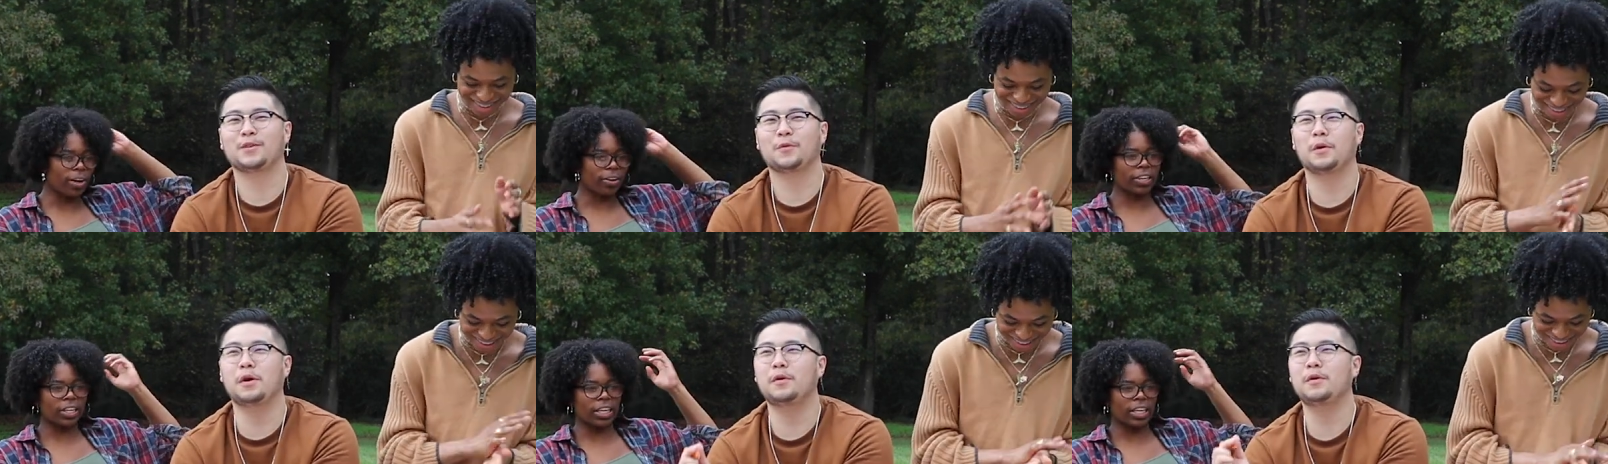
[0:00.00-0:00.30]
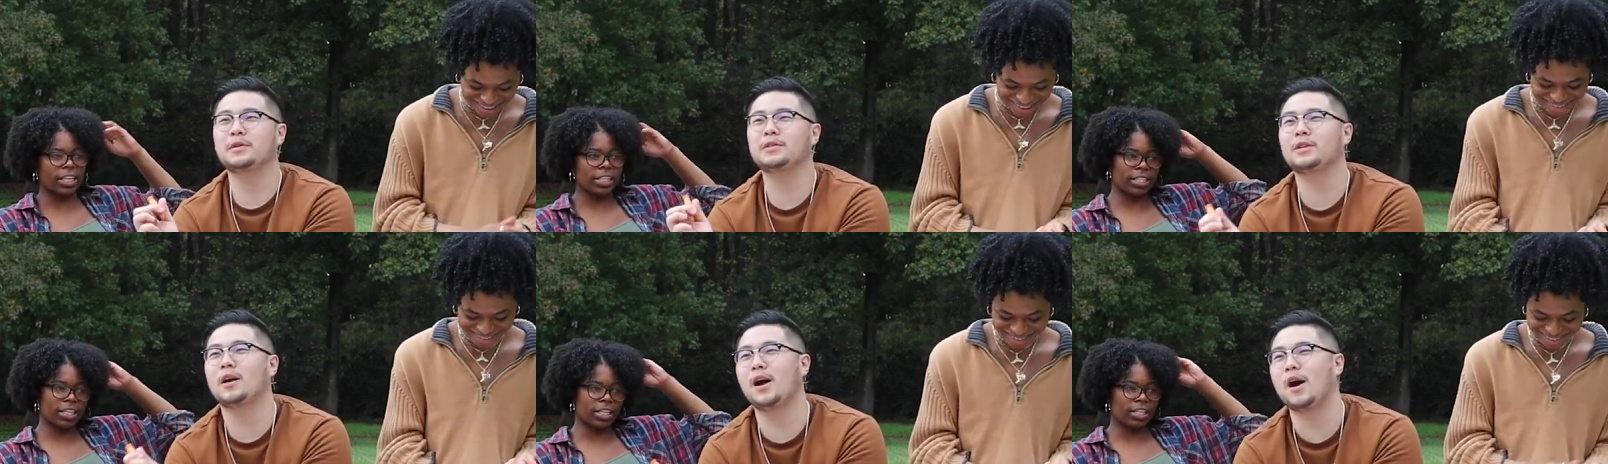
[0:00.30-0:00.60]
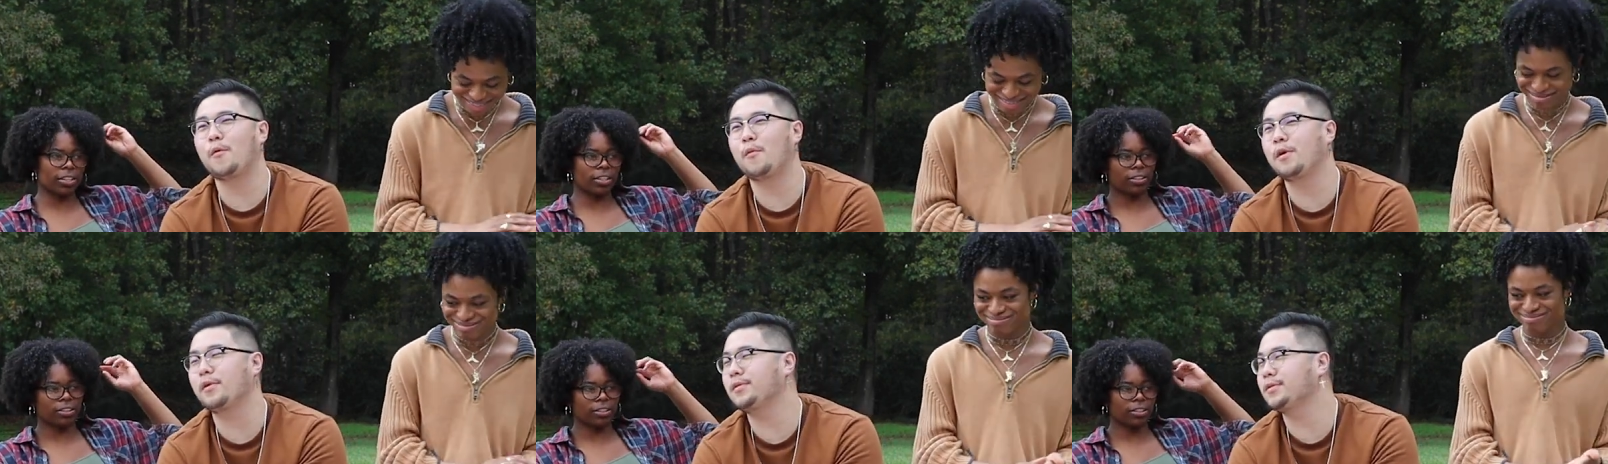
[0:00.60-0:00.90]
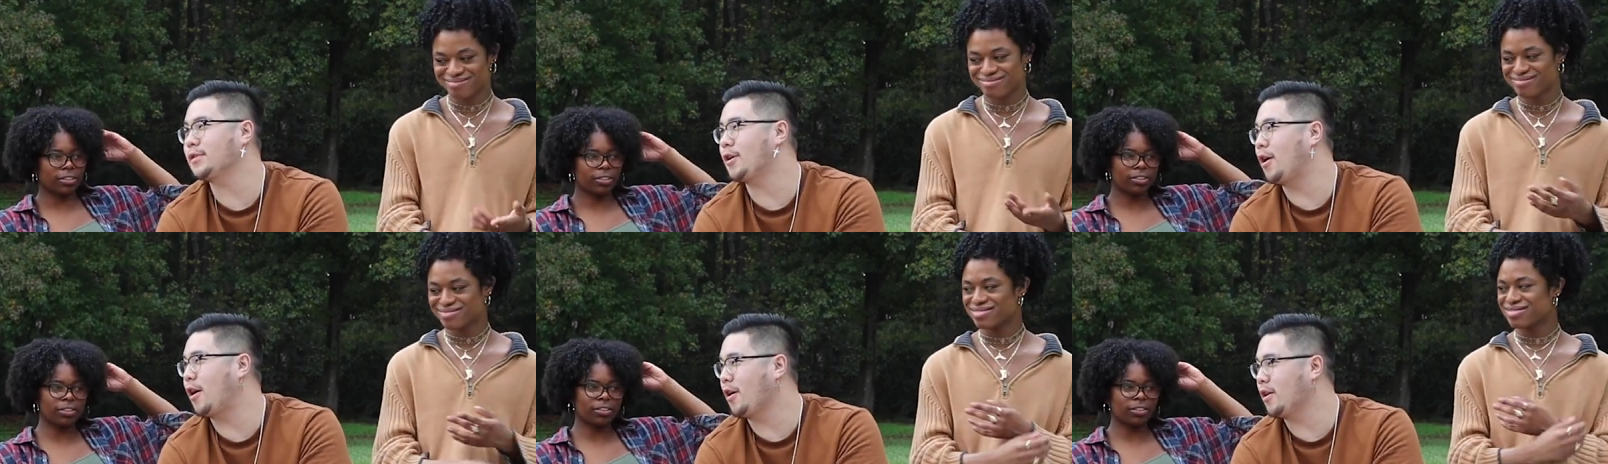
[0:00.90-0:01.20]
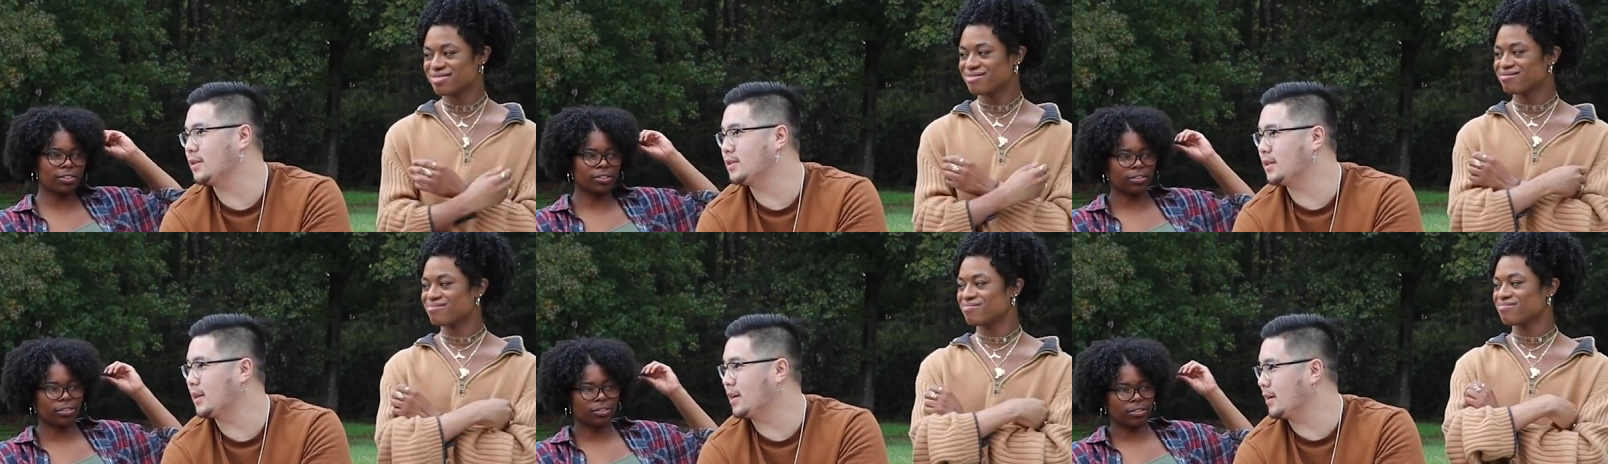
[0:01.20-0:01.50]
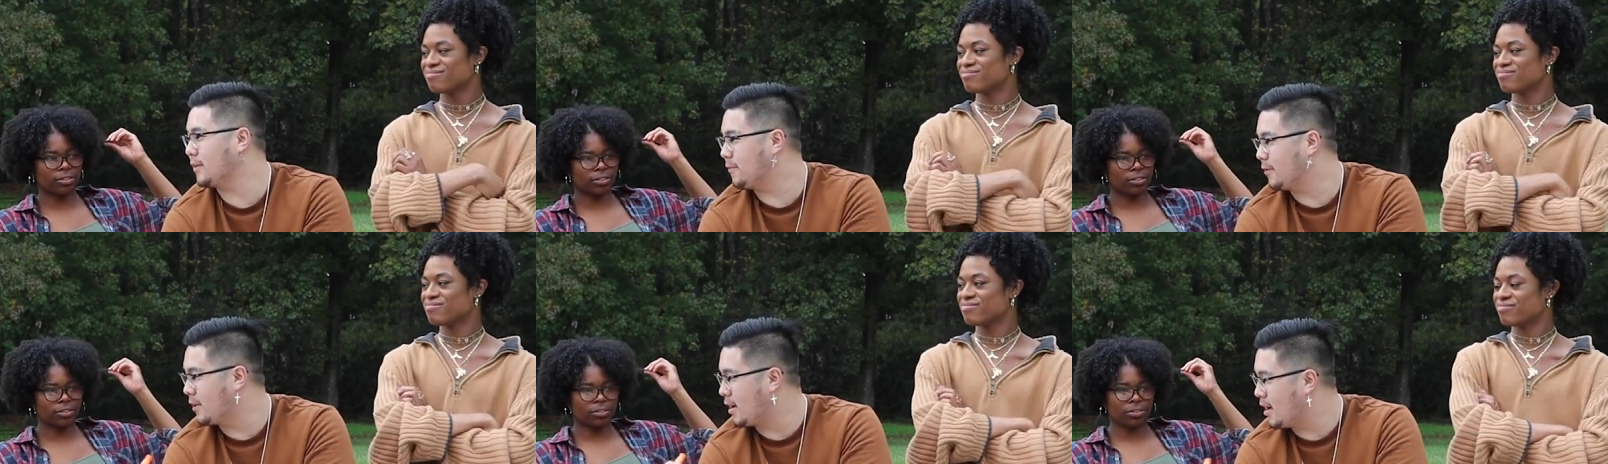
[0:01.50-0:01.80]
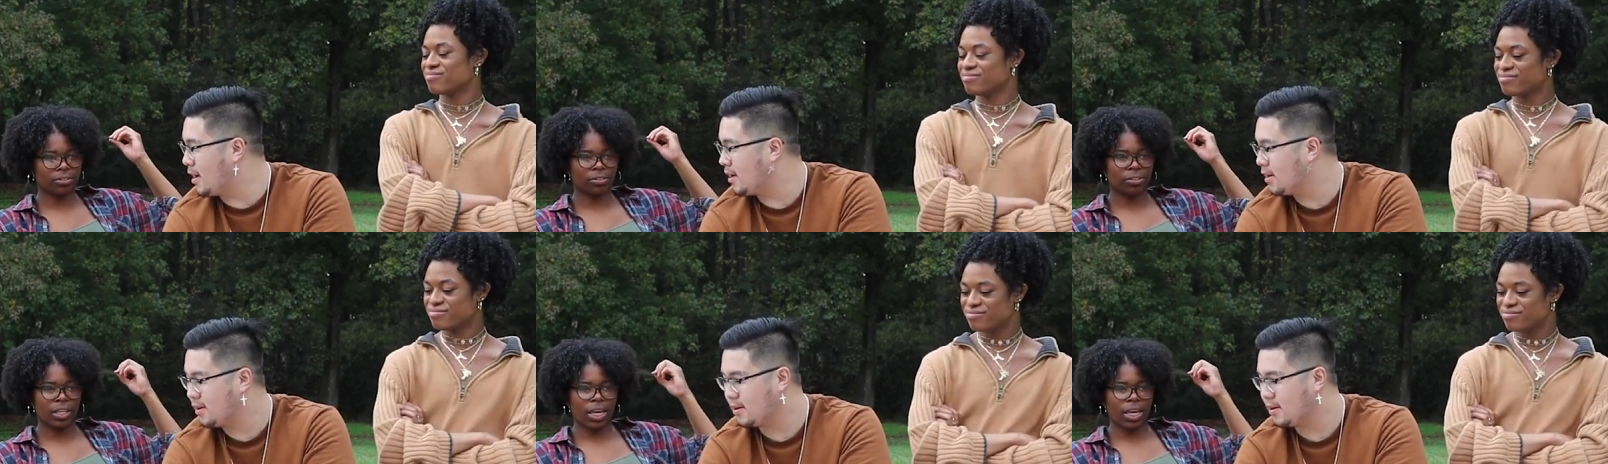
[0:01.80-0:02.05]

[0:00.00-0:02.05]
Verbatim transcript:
Speaker 1: so what was all right, what was the hardest thing for y'all?